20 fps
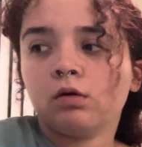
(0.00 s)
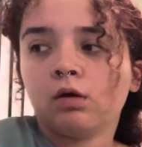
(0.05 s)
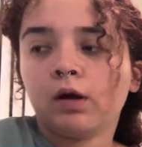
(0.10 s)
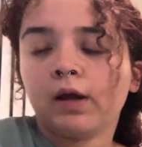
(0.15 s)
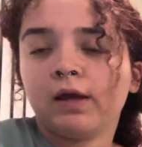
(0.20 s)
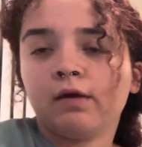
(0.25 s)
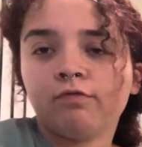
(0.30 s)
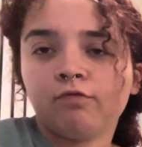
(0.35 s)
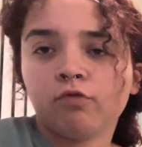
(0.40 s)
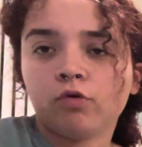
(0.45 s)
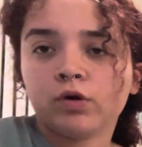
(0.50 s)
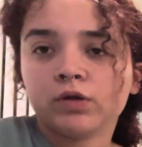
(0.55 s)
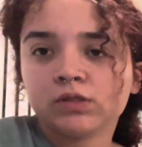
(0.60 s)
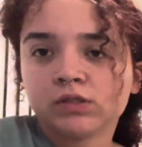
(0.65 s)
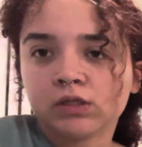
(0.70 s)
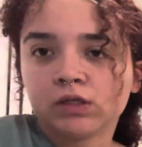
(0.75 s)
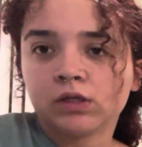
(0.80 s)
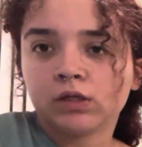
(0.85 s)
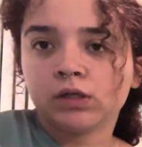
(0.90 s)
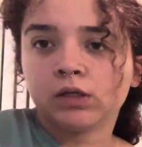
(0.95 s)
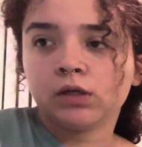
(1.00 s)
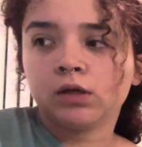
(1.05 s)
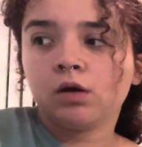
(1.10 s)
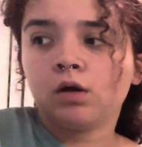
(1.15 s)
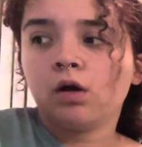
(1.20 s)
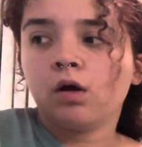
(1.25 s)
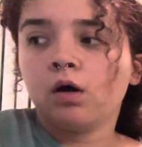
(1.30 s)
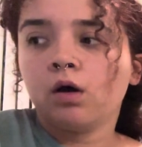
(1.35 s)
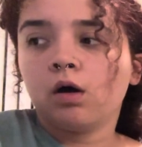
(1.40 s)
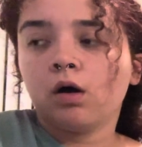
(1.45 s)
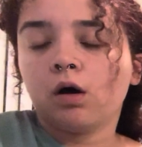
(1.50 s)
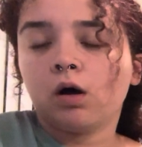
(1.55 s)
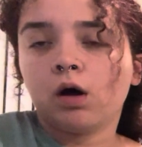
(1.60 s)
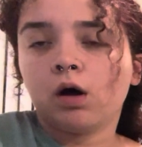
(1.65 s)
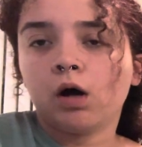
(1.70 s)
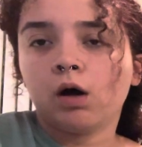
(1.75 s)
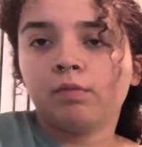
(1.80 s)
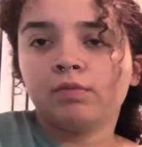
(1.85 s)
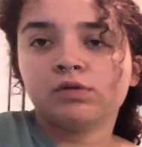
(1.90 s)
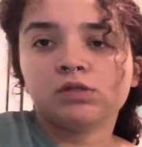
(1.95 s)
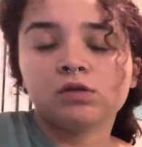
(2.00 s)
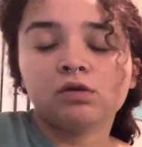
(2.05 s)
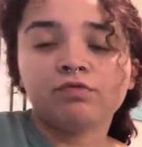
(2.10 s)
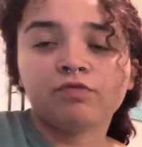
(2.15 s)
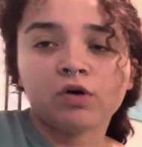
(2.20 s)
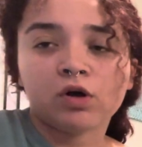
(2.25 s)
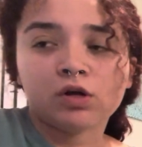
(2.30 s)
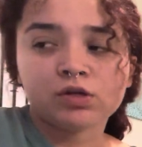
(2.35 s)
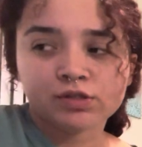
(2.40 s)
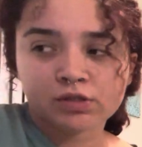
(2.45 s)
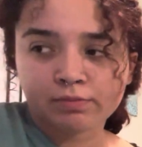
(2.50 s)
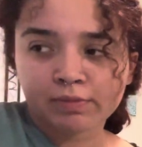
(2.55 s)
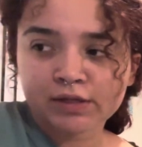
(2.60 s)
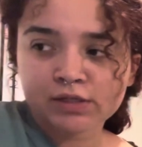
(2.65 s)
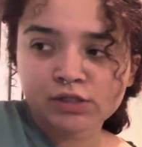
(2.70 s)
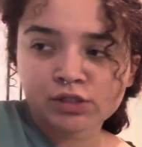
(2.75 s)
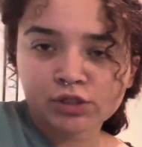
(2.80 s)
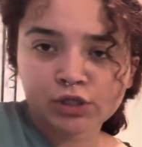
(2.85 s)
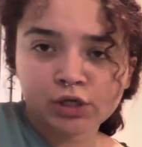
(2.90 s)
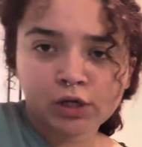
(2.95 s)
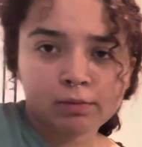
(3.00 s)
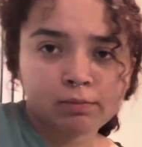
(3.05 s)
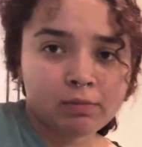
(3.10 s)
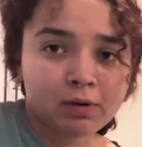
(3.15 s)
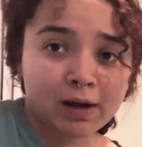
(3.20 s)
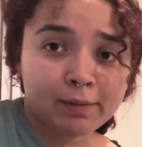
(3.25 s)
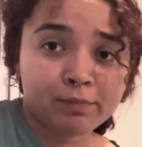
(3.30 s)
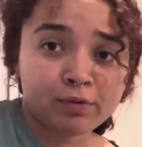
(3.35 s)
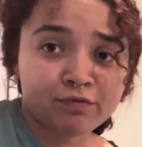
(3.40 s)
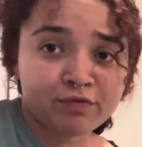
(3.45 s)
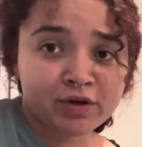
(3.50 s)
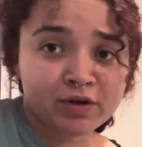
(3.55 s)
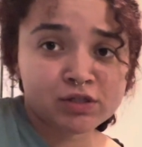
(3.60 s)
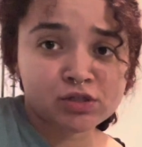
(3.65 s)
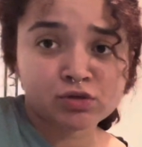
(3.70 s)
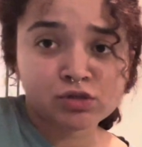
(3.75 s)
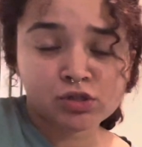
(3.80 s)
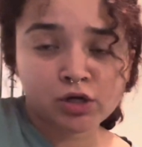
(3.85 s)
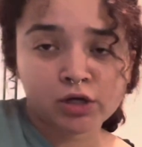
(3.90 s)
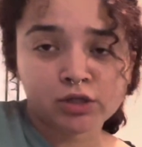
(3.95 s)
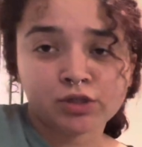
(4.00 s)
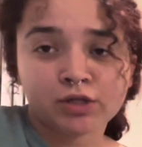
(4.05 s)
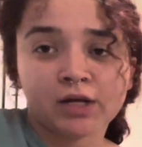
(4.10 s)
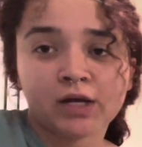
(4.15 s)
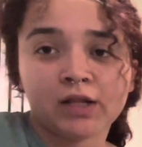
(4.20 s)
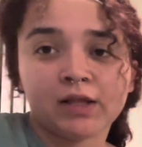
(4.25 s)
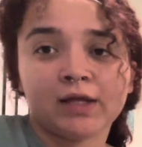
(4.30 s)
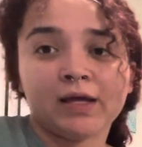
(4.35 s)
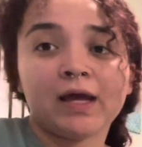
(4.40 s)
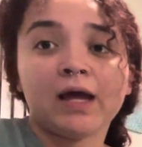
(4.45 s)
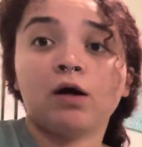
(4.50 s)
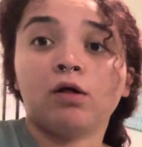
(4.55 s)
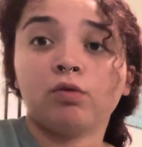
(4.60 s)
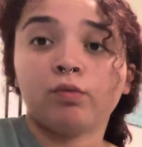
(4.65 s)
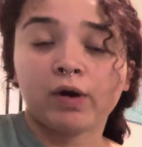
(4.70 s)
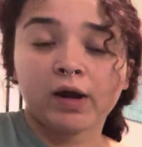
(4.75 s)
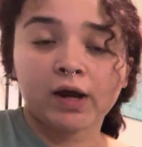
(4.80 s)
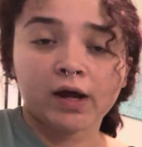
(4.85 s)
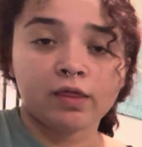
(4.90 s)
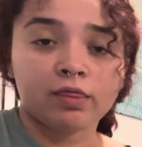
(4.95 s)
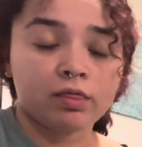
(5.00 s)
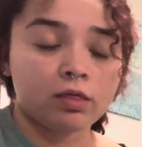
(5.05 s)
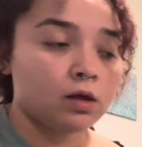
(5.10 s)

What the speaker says: 610-814. This is a fall semester, and my professor is Dr. Kelly Elrath.